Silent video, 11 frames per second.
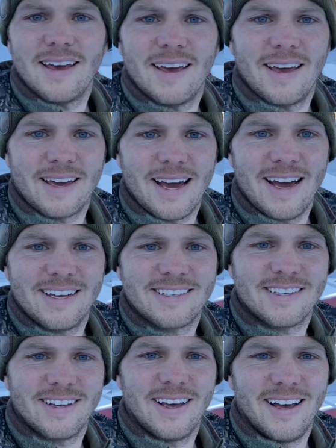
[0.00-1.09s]
Hey
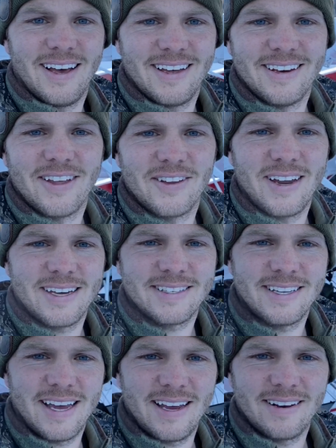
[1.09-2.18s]
guys, uh, another nice
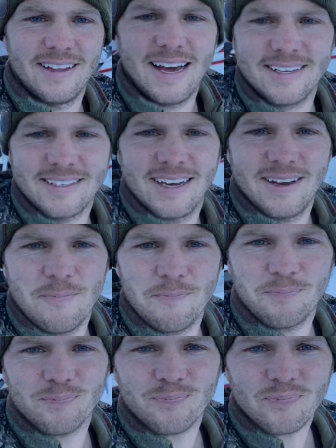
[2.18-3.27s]
day in Alaska.
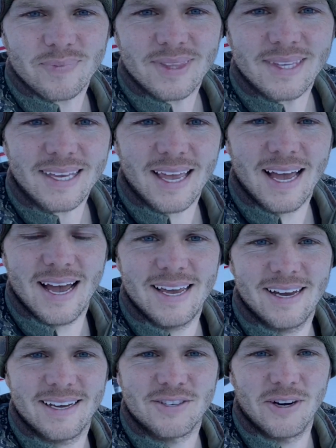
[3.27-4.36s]
I
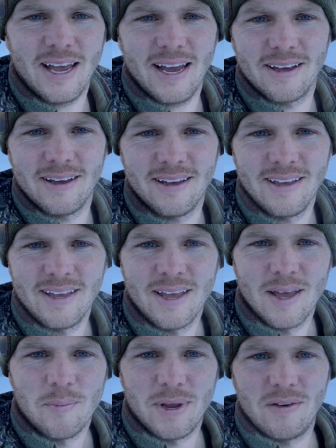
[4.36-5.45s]
uh, sort of had a
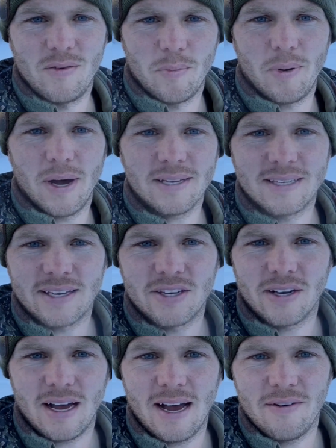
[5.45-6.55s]
bit of a bust. I
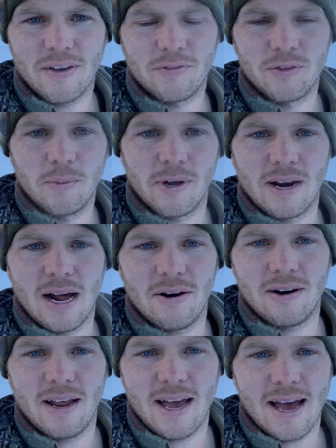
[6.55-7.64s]
took off. I flew about an
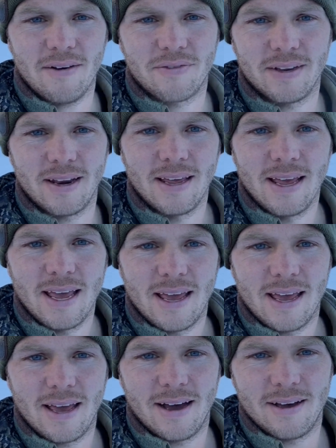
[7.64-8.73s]
hour and a half, and
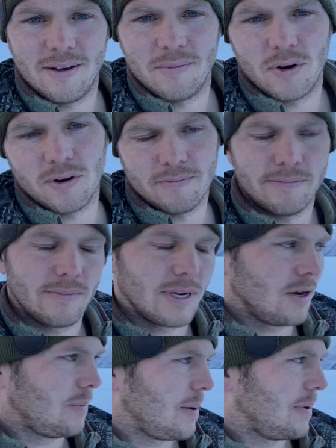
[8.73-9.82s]
um, or you
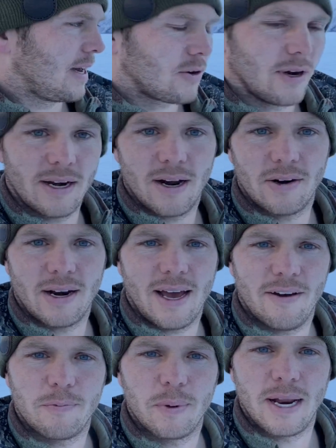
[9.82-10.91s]
know maybe not quite an hour and a
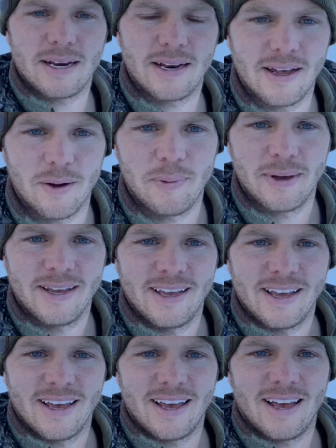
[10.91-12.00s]
half, but ended up
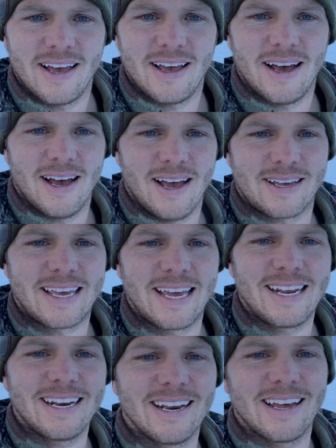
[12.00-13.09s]
uh,
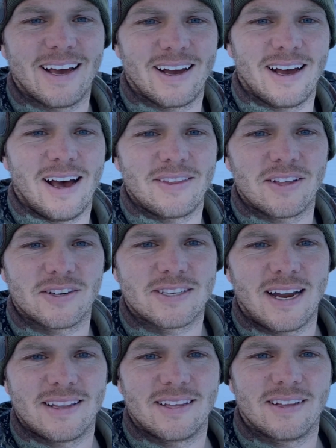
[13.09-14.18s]
getting uh, on the other
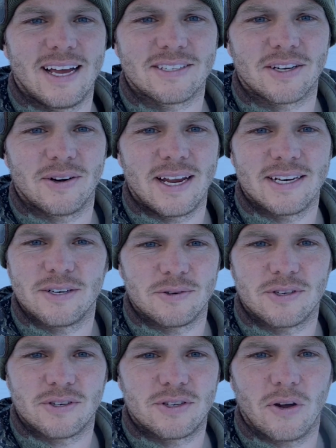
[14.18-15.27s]
side of the Alaska Range, and it was
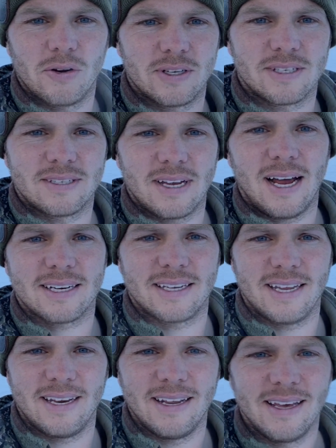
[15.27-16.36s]
just totally socked
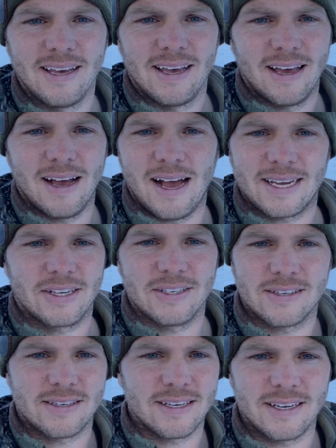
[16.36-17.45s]
in. Uh, I couldn't
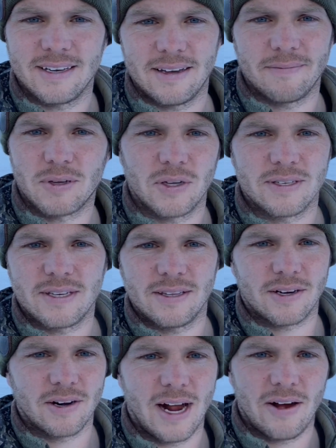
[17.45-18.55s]
see couldn't see the
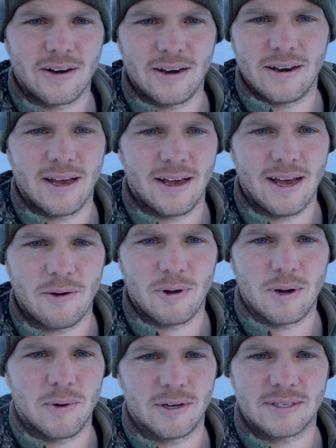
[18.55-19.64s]
ground. Uh, I went
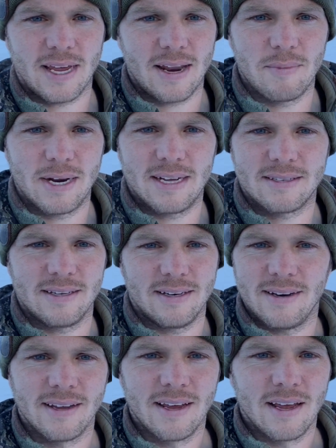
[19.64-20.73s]
about ten minutes
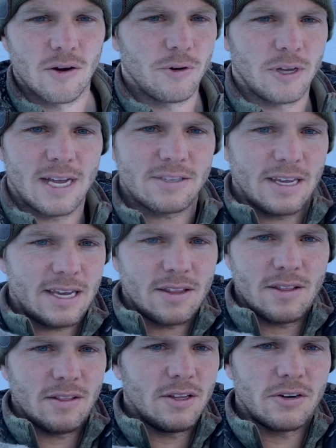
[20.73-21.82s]
and realized like
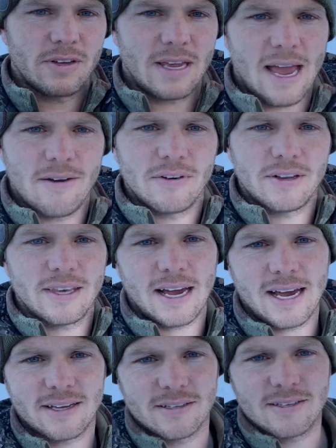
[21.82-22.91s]
literally everything
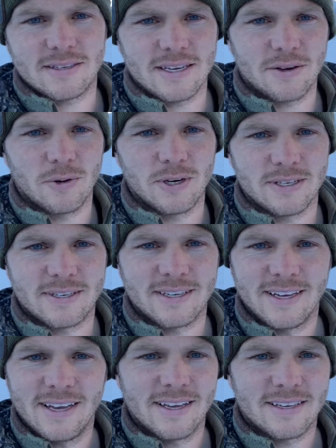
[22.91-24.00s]
I could see was
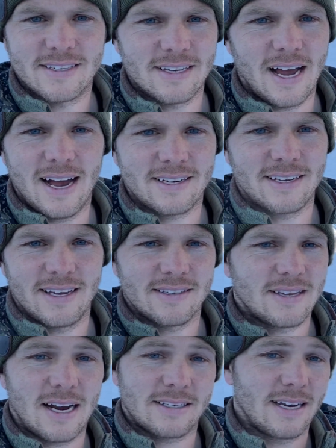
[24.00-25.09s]
socked
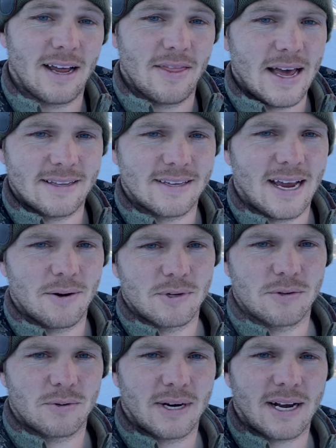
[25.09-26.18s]
socked in on that side, which
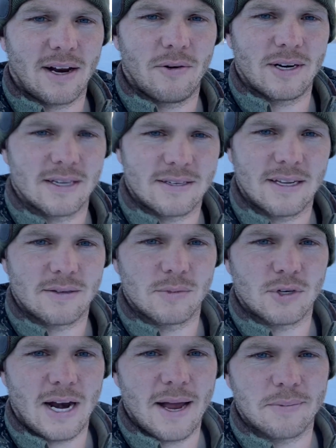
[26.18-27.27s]
is where I kind of wanted to set some
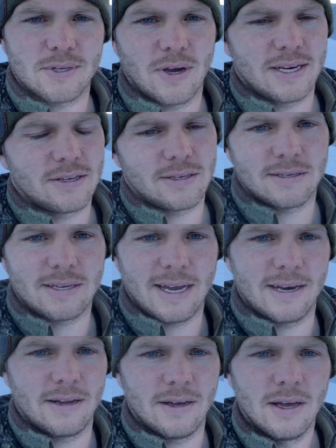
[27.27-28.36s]
traps. So I just
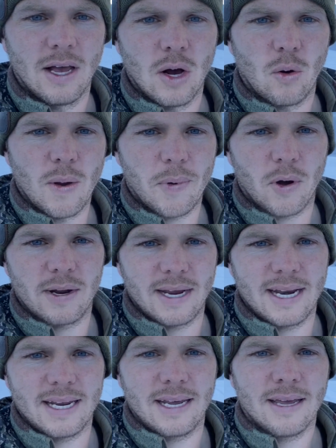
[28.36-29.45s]
decided to whip on
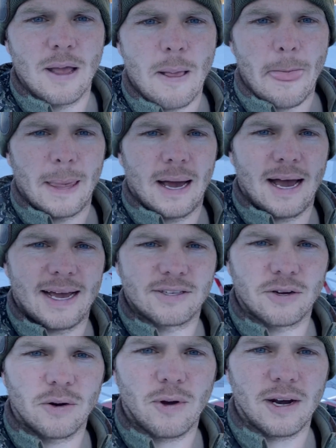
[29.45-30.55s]
180 uh, I
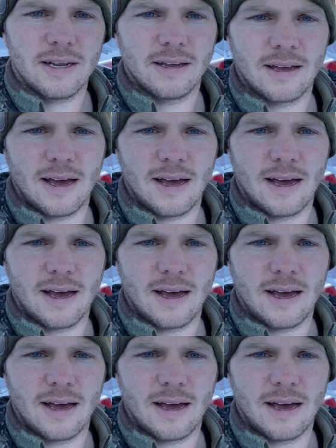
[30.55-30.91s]
sort of want to.